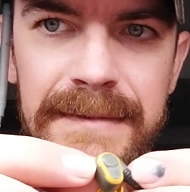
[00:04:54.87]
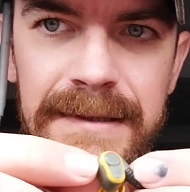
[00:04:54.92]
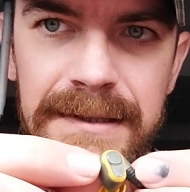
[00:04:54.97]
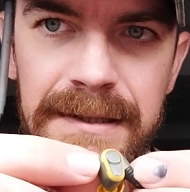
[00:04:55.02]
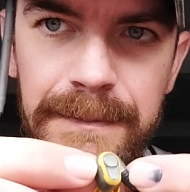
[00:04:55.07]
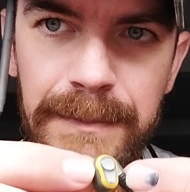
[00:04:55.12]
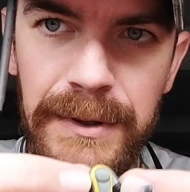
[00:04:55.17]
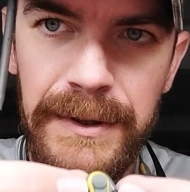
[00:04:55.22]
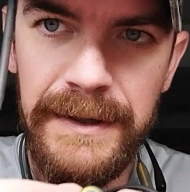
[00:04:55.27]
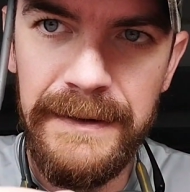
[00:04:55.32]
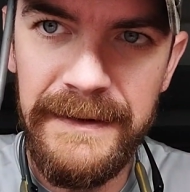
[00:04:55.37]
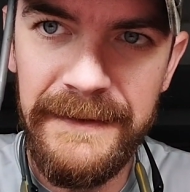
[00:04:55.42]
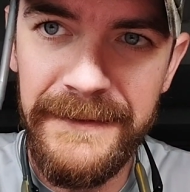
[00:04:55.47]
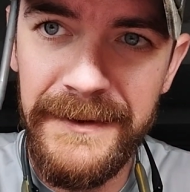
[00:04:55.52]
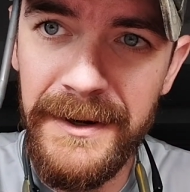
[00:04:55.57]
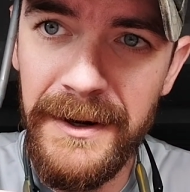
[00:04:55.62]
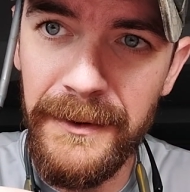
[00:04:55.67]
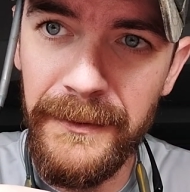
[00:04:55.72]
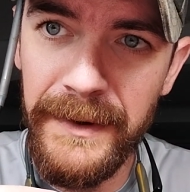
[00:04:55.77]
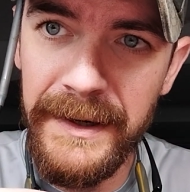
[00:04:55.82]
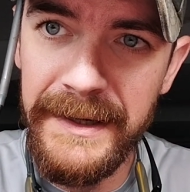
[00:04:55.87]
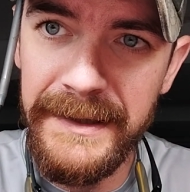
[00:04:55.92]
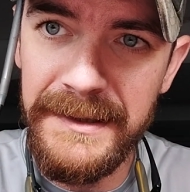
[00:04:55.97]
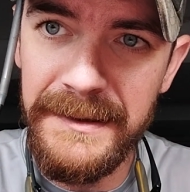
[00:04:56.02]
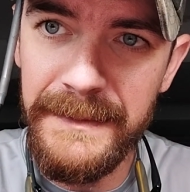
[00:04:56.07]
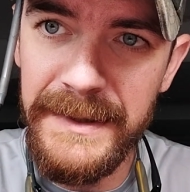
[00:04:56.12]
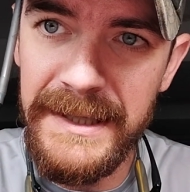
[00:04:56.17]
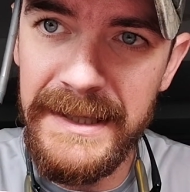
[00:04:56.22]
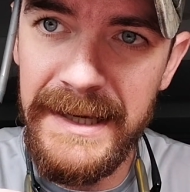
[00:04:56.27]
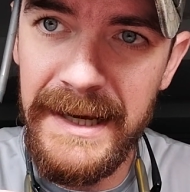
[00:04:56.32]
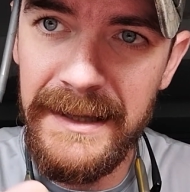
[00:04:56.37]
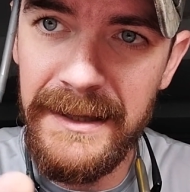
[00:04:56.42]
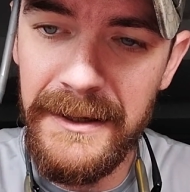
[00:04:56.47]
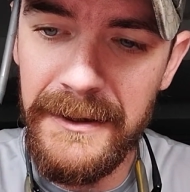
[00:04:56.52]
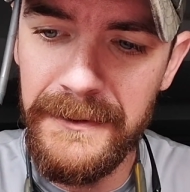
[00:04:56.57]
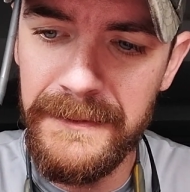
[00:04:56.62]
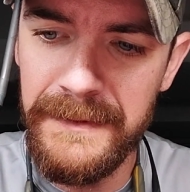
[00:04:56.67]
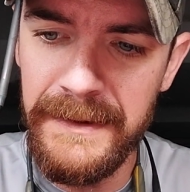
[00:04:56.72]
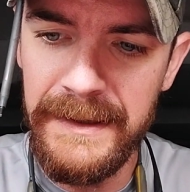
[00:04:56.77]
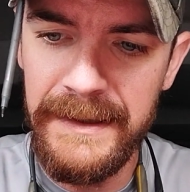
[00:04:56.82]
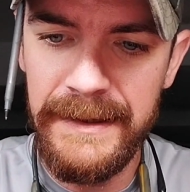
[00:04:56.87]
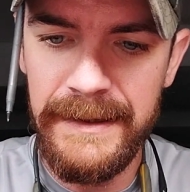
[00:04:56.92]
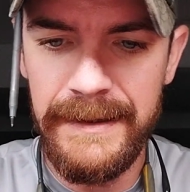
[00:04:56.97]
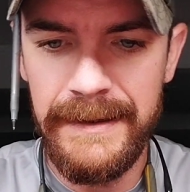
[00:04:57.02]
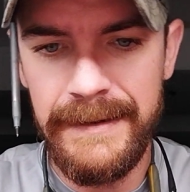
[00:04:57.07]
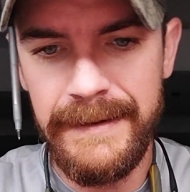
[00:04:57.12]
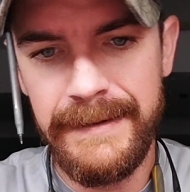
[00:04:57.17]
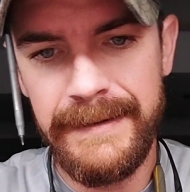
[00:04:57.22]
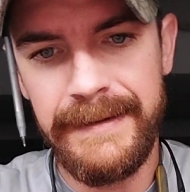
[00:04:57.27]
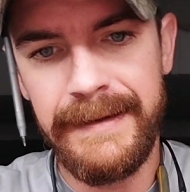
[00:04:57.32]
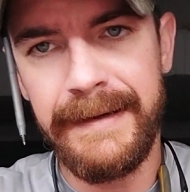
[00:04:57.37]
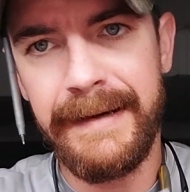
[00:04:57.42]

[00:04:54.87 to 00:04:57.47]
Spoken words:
to put if you don't want it to be yellow. They